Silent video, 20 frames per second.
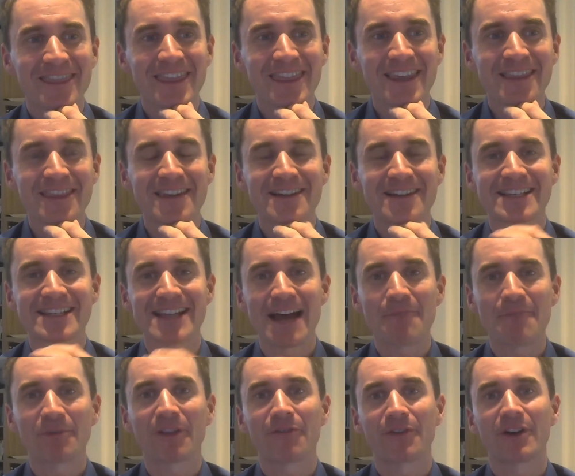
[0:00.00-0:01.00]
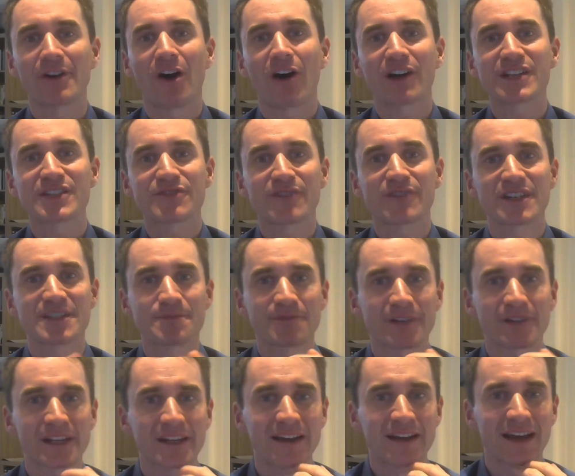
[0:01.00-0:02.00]
the example of an orchestra is
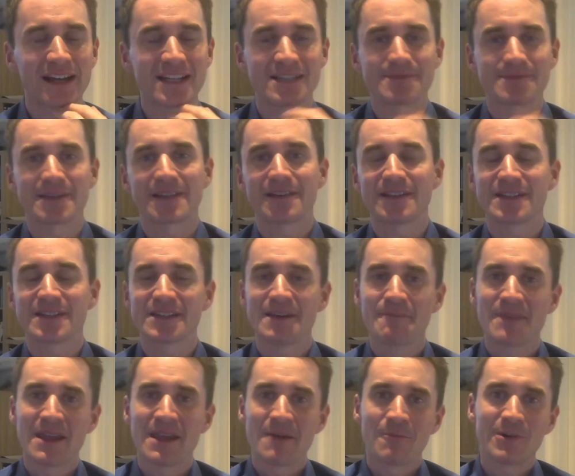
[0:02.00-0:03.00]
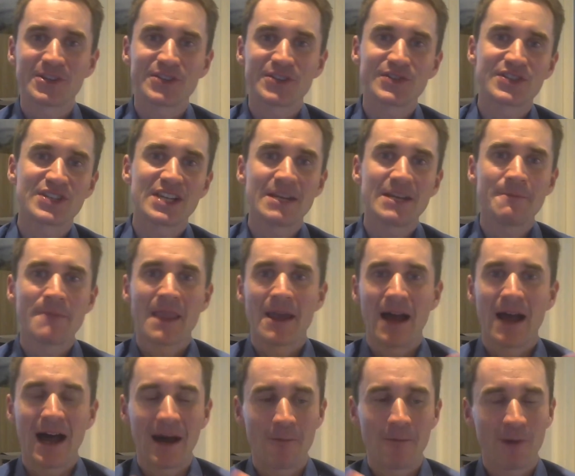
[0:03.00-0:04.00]
pretty nice, because what you see,
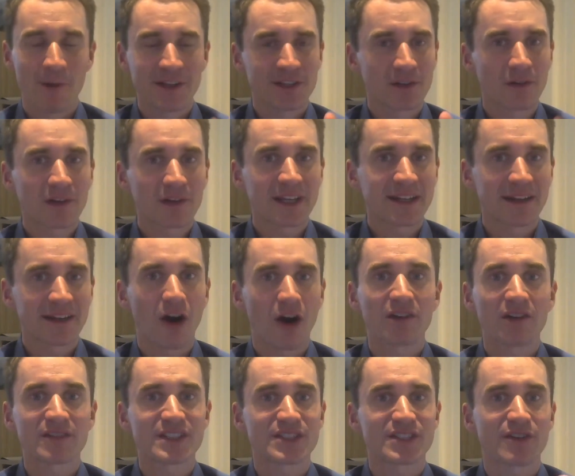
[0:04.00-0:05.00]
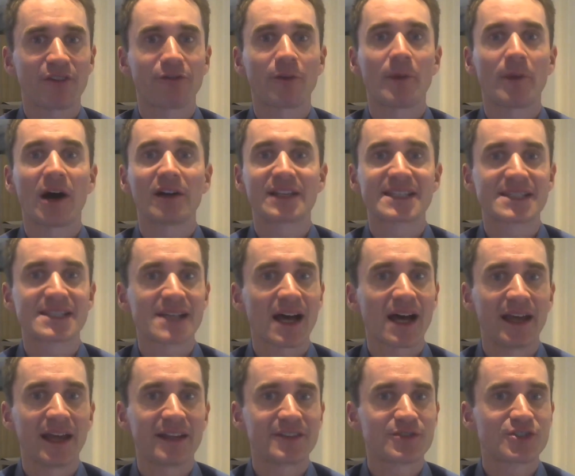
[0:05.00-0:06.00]
when you look at an orchestra from
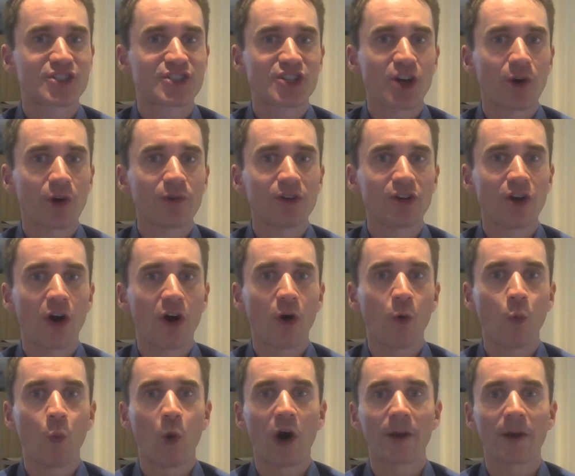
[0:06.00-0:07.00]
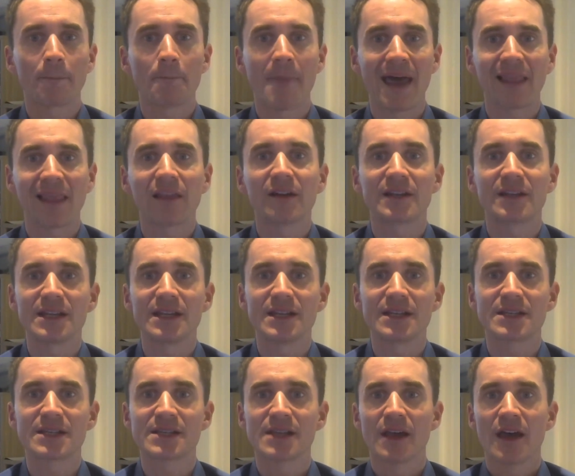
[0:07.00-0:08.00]
outside, you don't know what
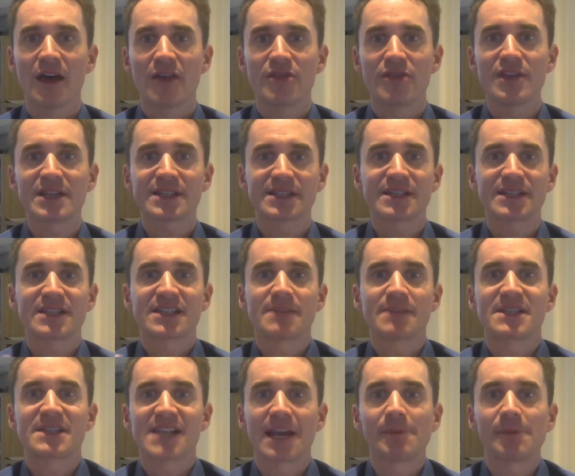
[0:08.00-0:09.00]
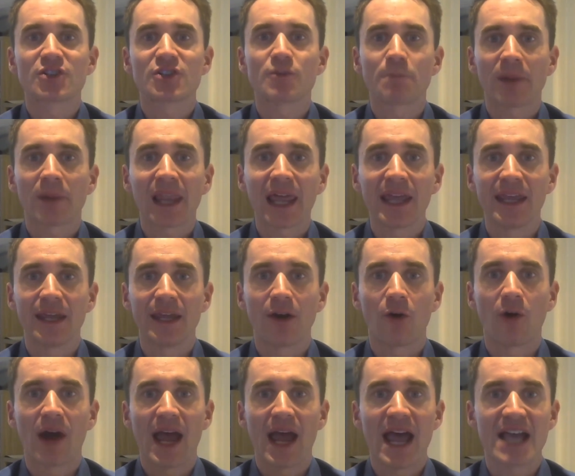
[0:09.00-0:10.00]
melodies this system is able to play or
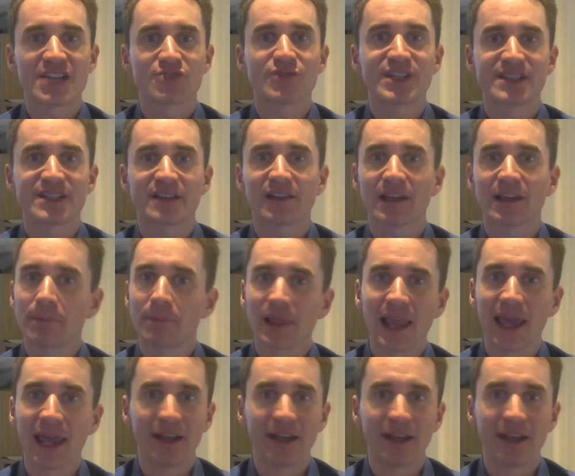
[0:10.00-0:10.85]
has recently played.